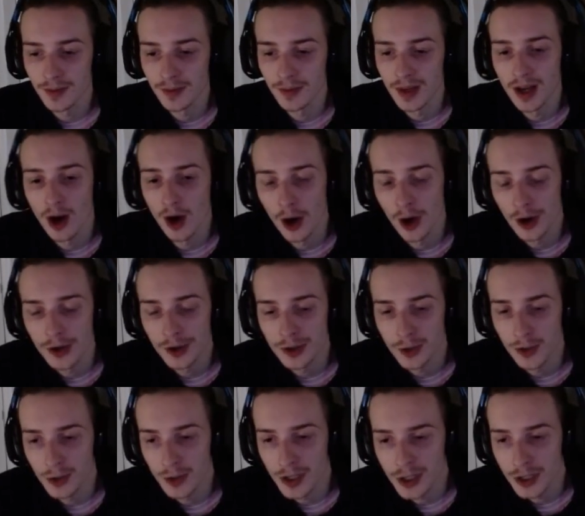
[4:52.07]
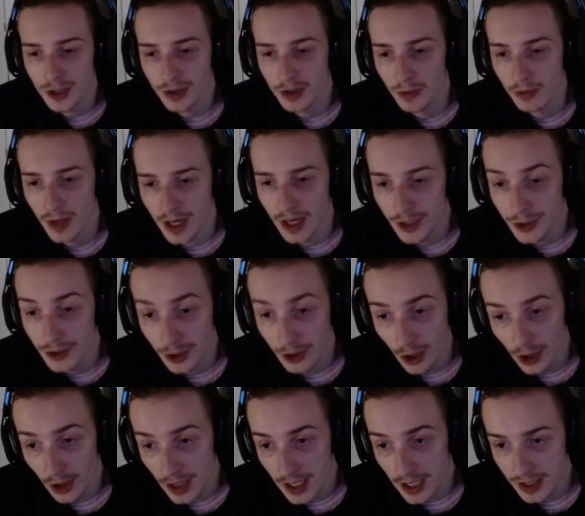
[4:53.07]
hard to reach ranged
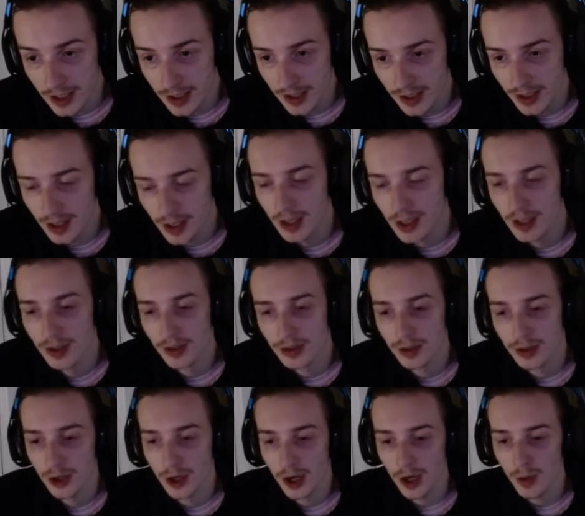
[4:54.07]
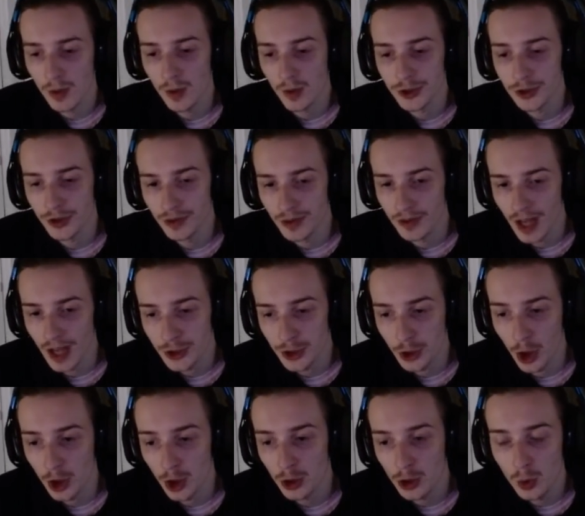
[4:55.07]
targets, you're going to want your flash
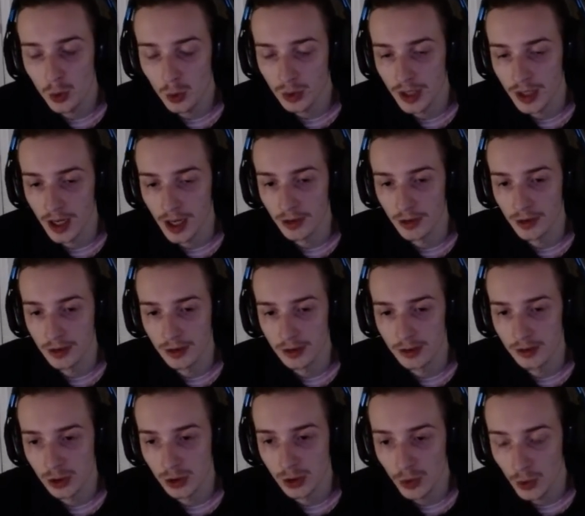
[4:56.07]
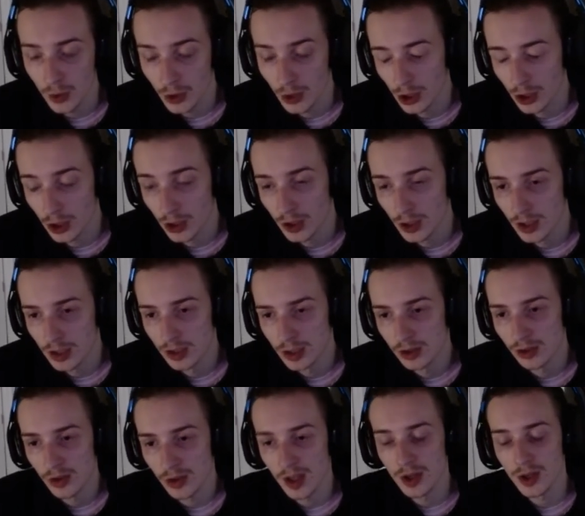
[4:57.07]
on cooldown sooner
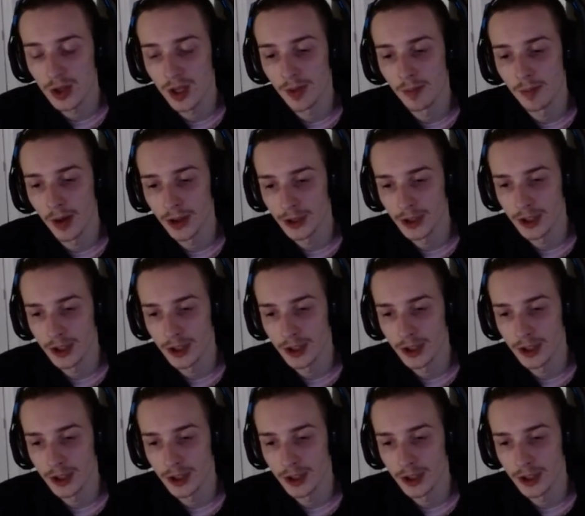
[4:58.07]
so that you can punish